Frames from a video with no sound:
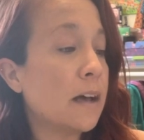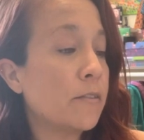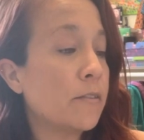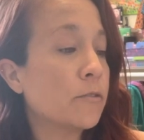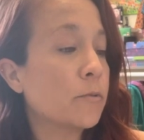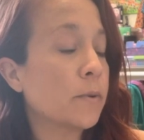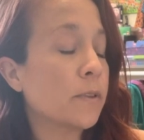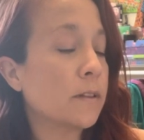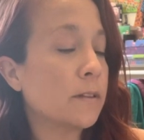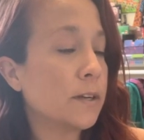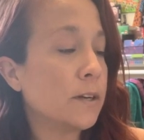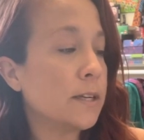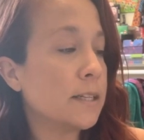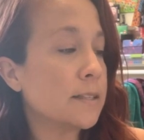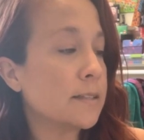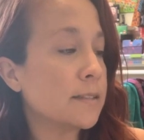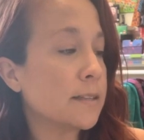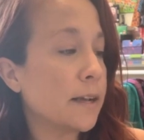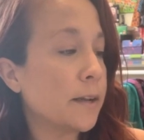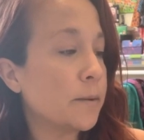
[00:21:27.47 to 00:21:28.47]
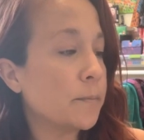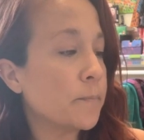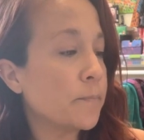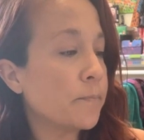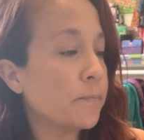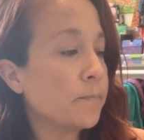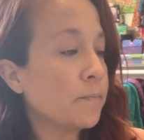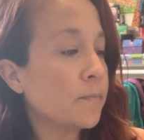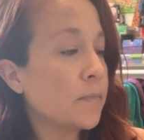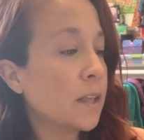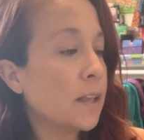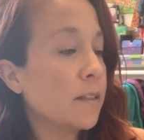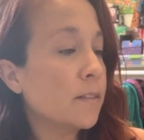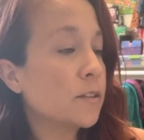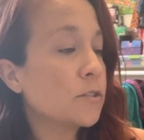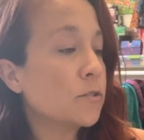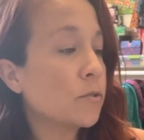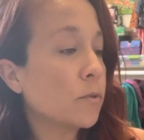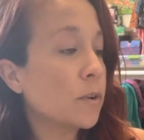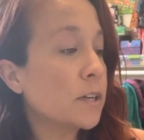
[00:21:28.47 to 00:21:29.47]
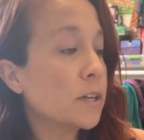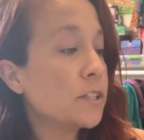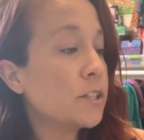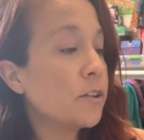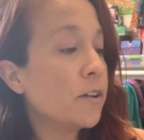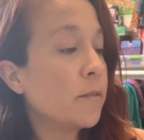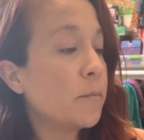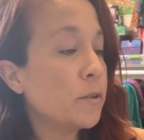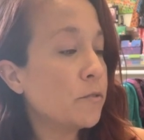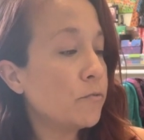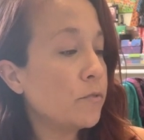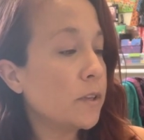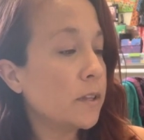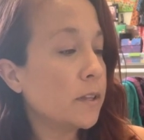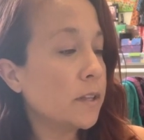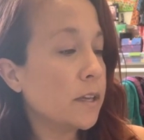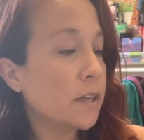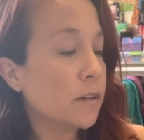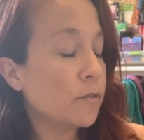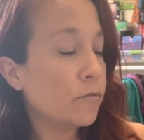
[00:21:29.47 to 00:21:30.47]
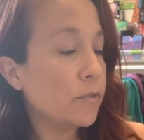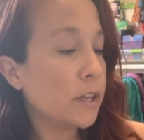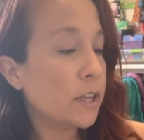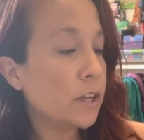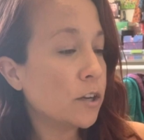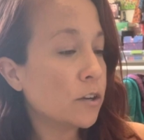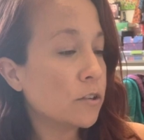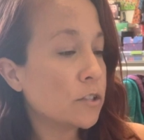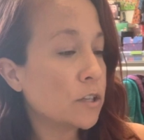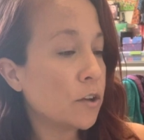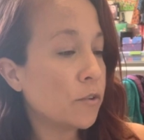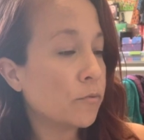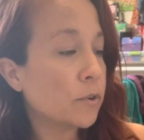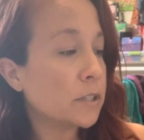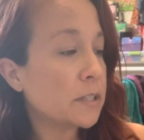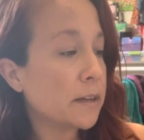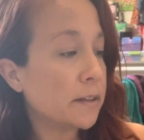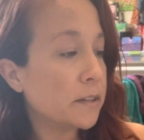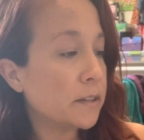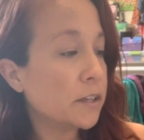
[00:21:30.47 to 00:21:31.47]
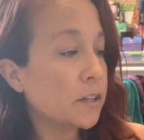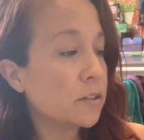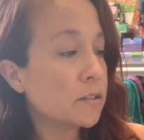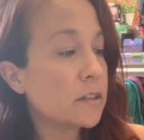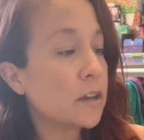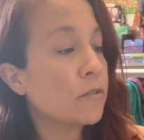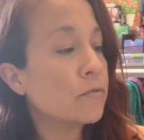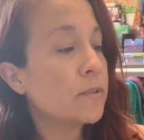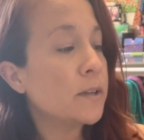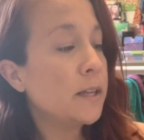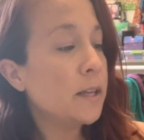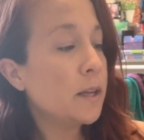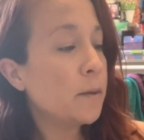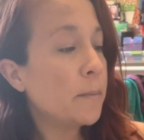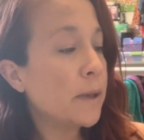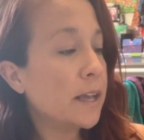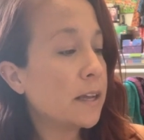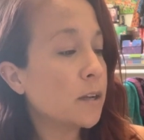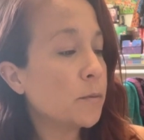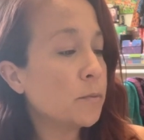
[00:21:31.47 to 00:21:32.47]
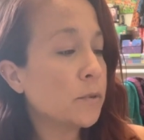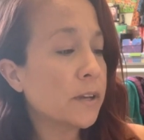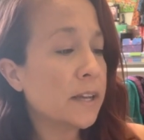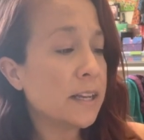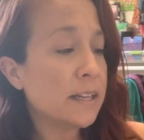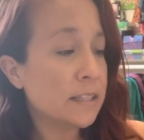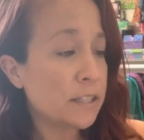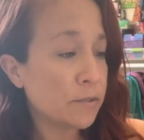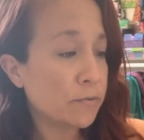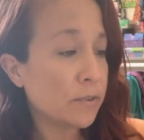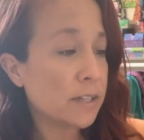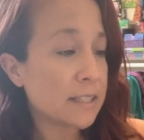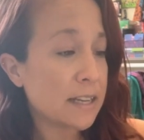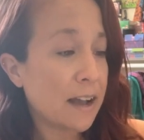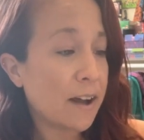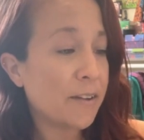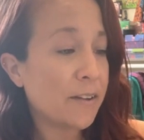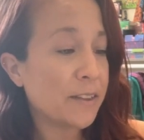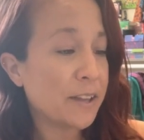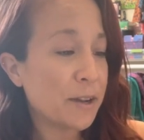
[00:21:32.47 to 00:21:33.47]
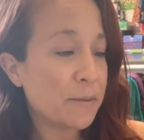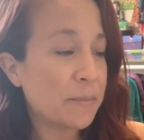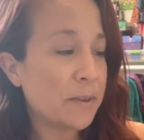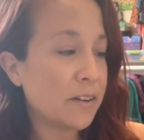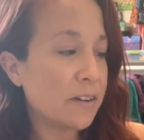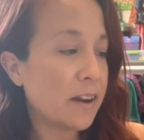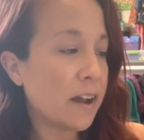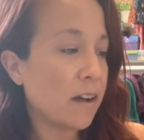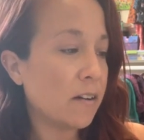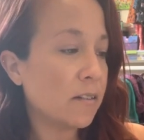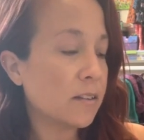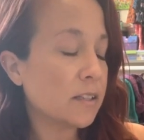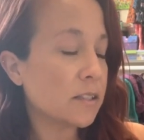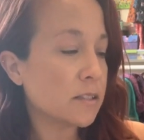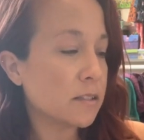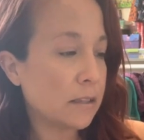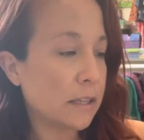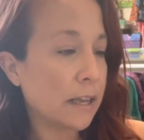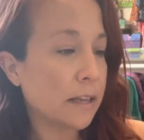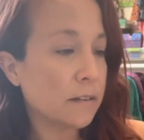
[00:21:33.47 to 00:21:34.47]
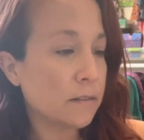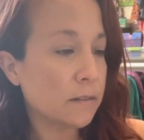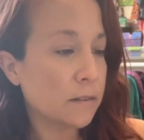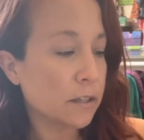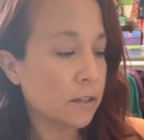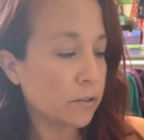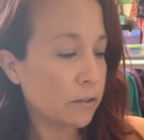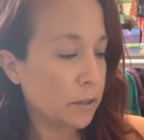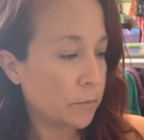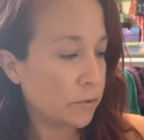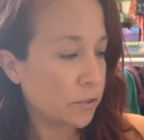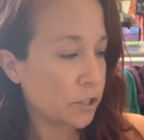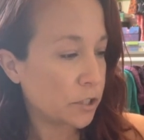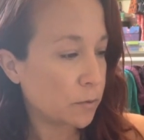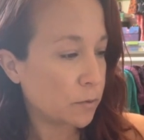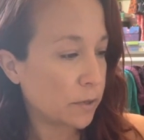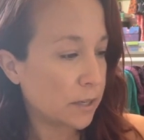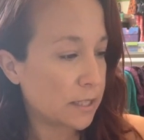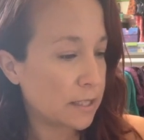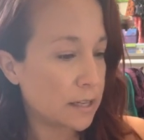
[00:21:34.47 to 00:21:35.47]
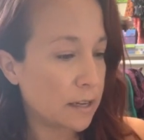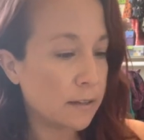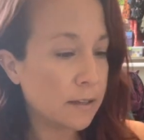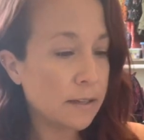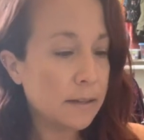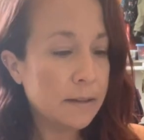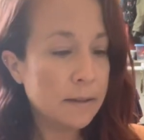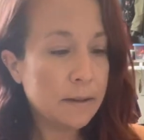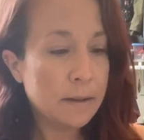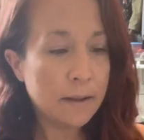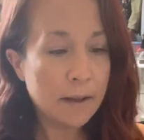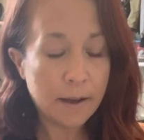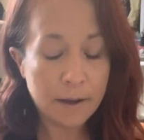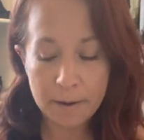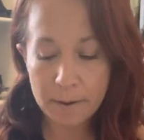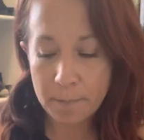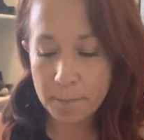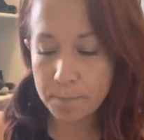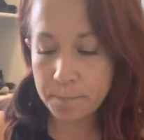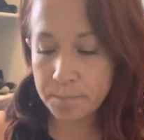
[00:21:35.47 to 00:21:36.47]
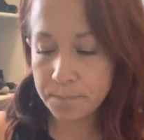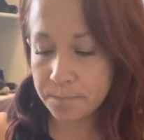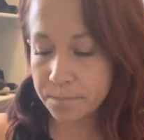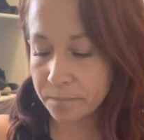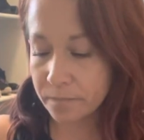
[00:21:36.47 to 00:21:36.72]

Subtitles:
with clear insight. The stories you have been feeding yourself or telling yourself may end up looking different to how they appear now. That's like literally just what I said. And